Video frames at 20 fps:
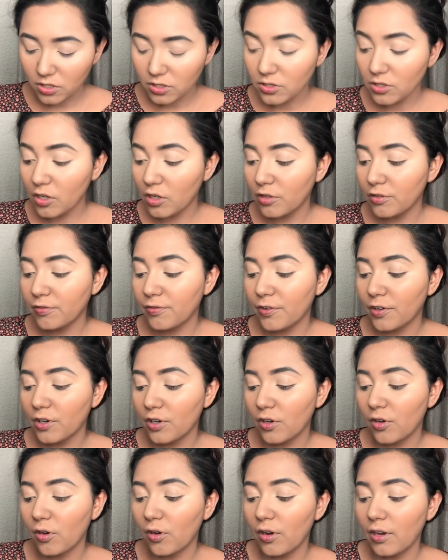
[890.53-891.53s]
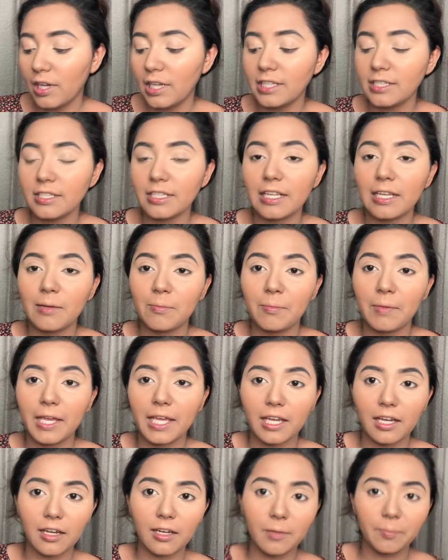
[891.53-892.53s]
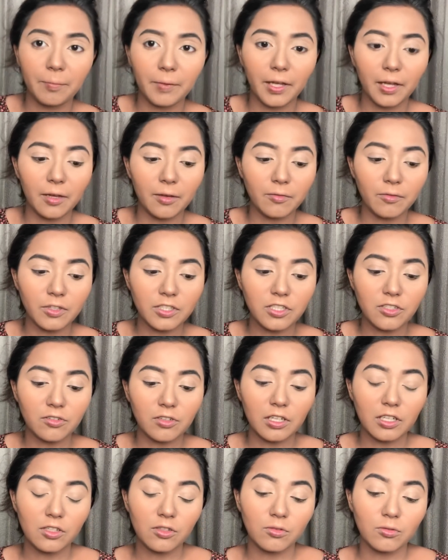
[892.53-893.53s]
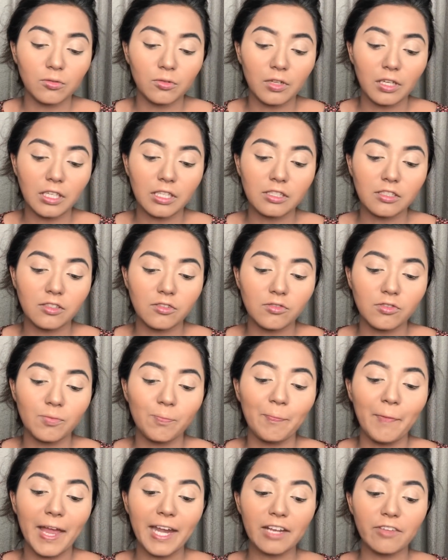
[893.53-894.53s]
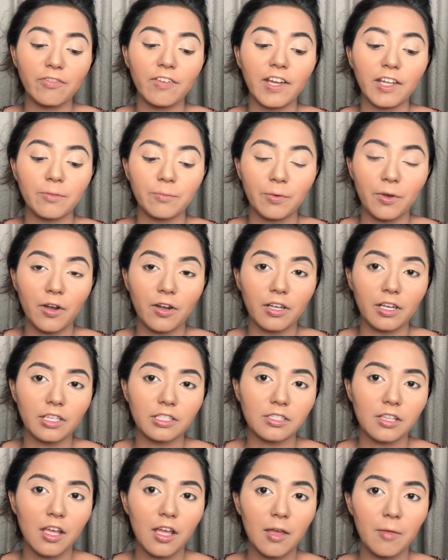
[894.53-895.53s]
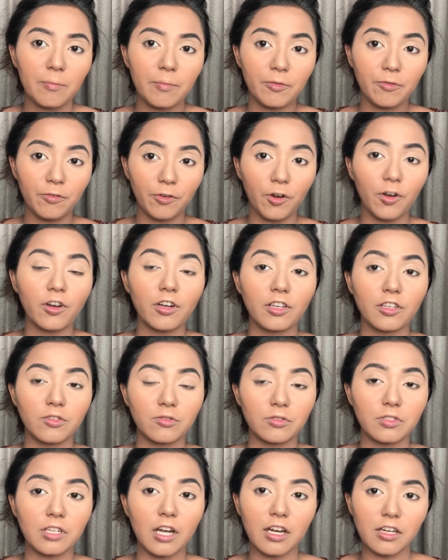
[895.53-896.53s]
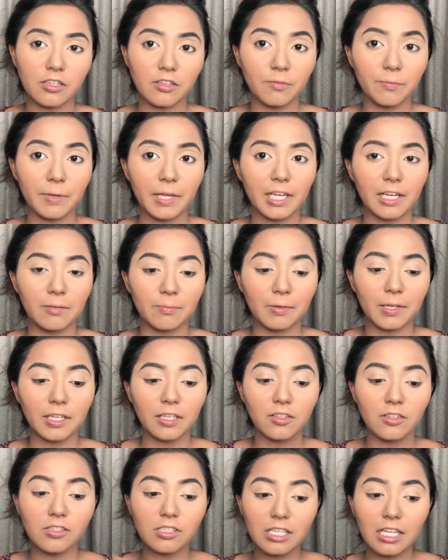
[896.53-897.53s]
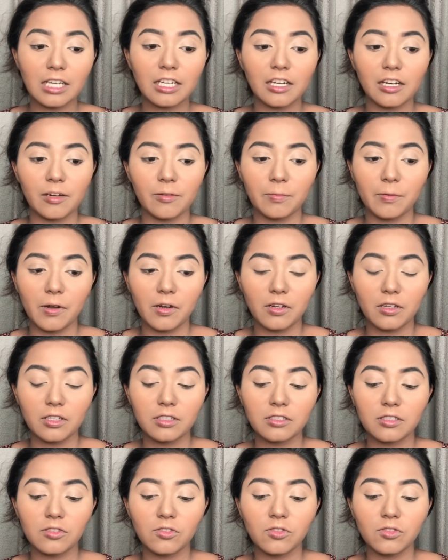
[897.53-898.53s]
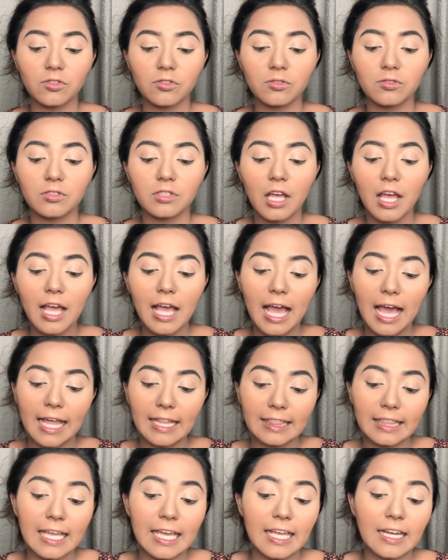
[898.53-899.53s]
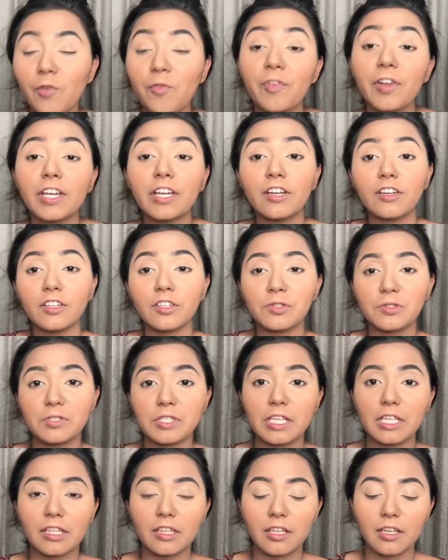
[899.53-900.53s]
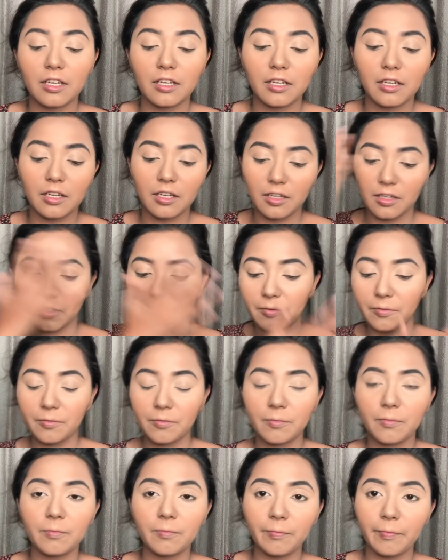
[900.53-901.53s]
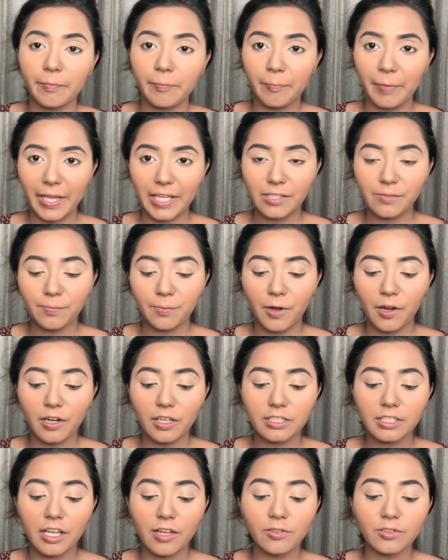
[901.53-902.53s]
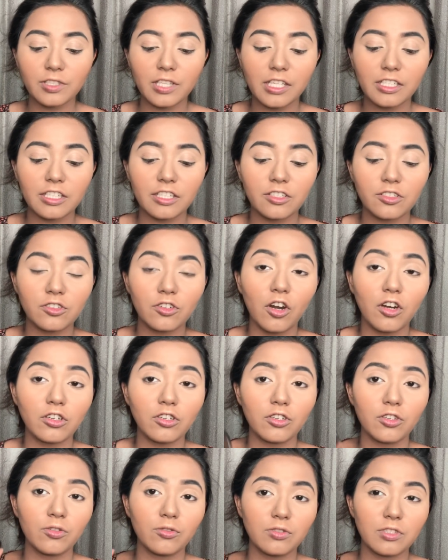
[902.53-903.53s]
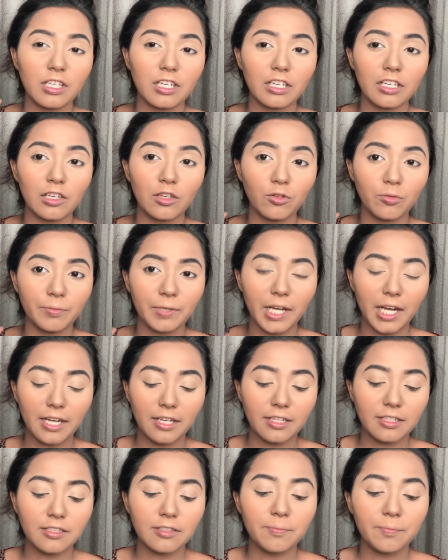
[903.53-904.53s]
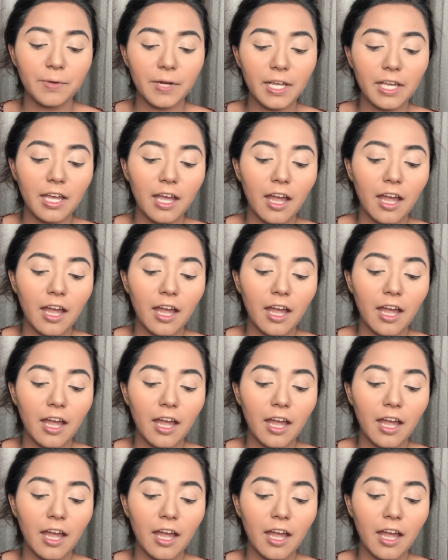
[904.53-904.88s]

So for oily skin makeup, what you can do is use mattifying products before you start your makeup, like your skincare products you use. And then when you're using the base products, I would suggest not to use an illuminating spray.